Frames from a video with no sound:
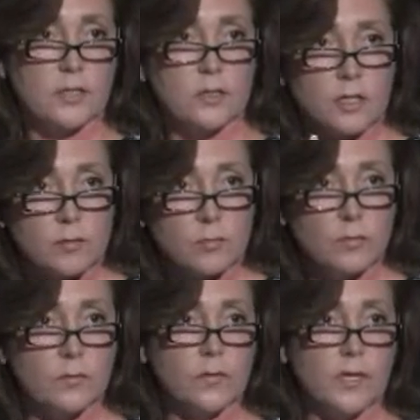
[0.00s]
You keep
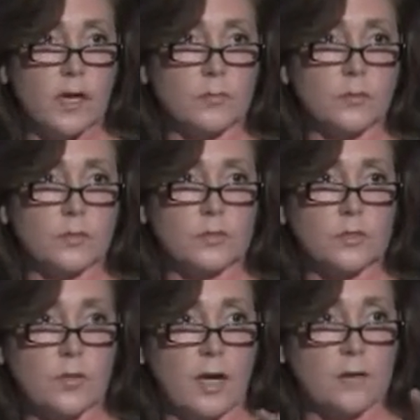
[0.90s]
moving up through the
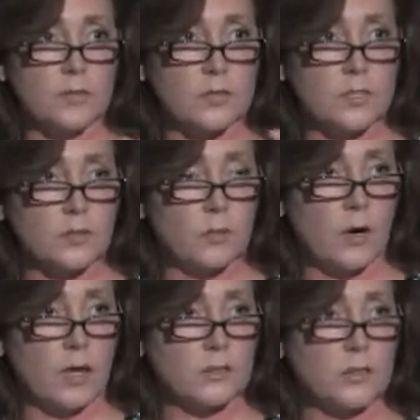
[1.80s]
drive, you see the
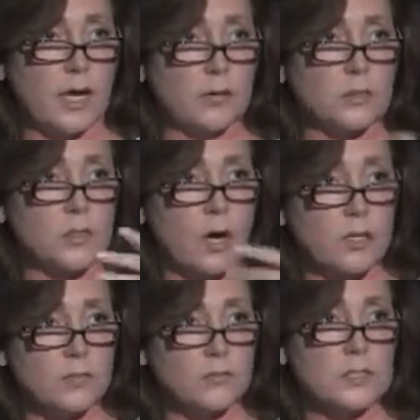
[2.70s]
water tower. So
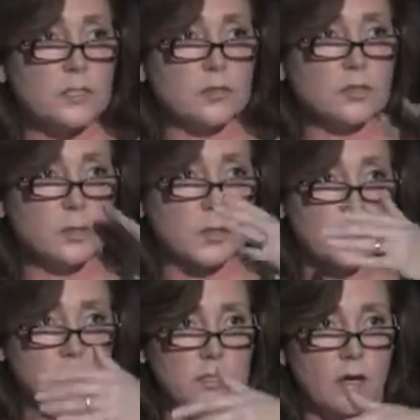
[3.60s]
all of these little
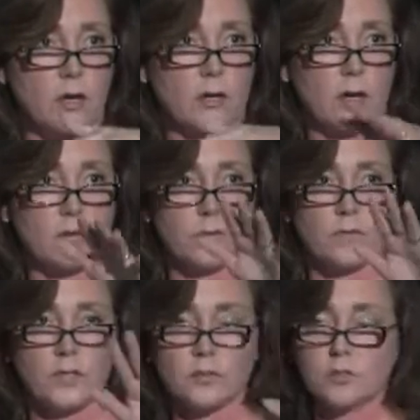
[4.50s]
treats are, are
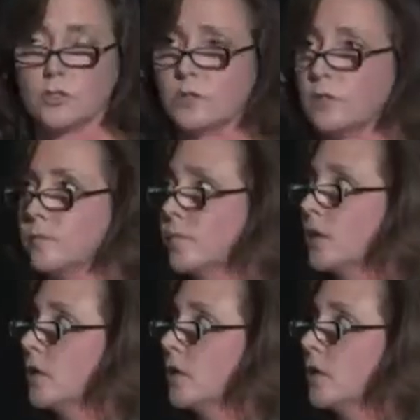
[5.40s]
revealed to you.